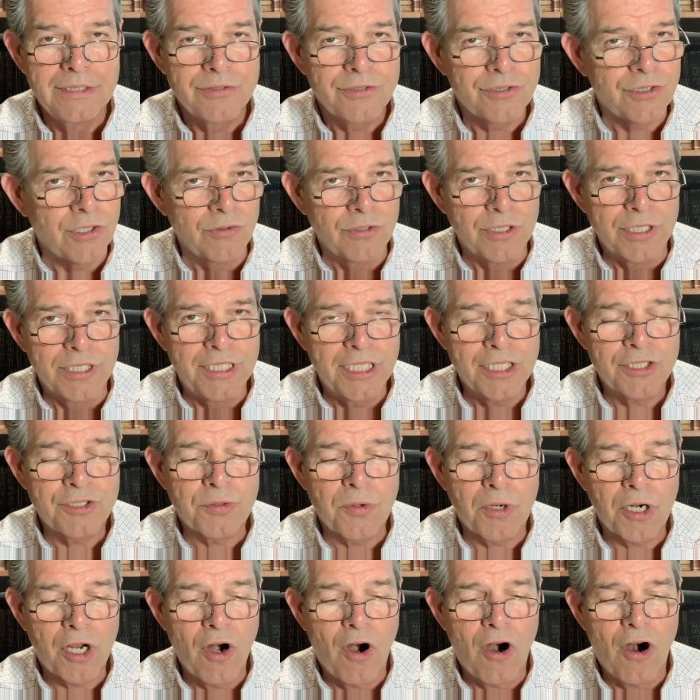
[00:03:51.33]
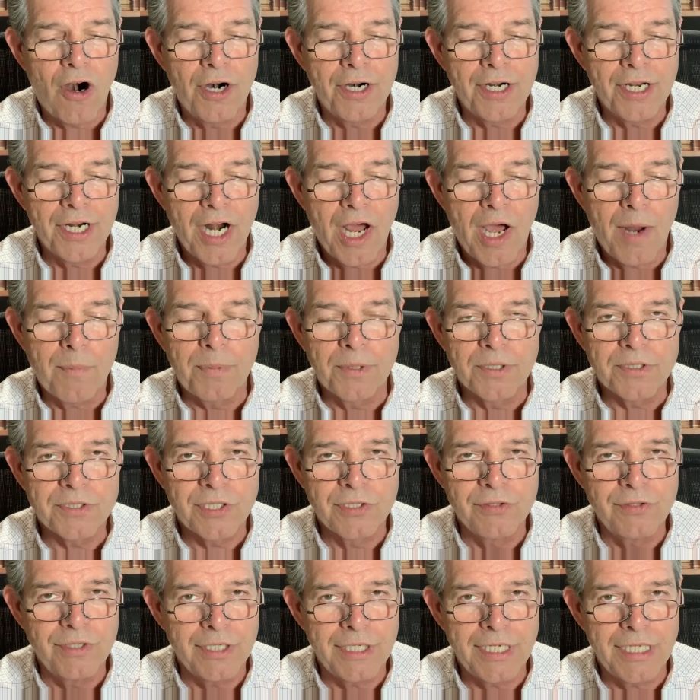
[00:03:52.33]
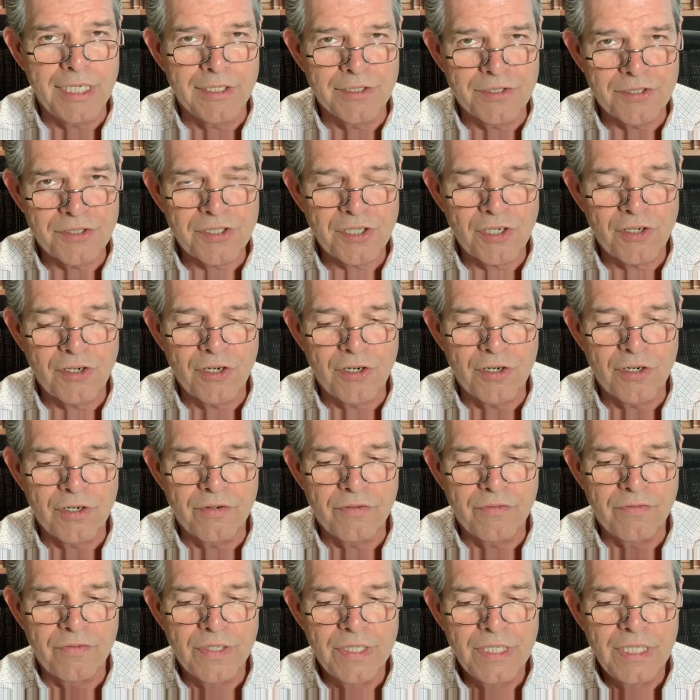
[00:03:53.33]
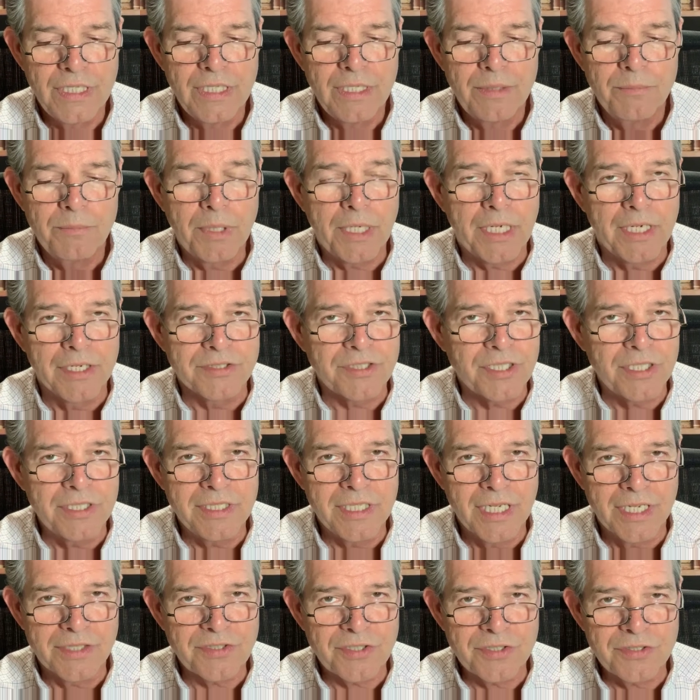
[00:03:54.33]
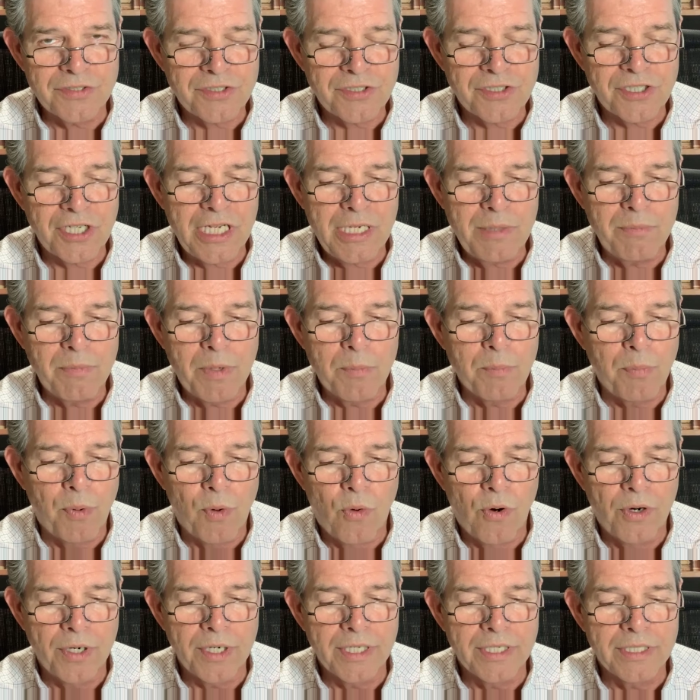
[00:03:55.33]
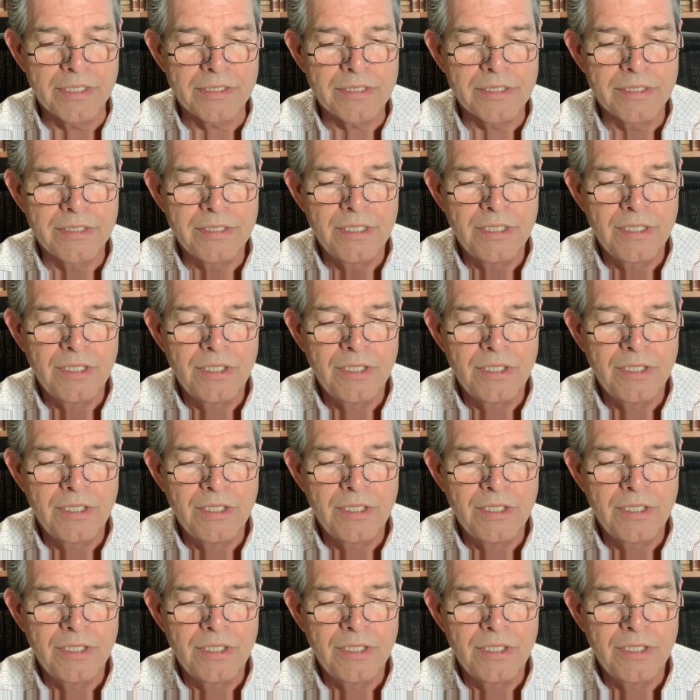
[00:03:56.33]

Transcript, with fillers: So to disregard an opportunity to serve because it doesn't seem important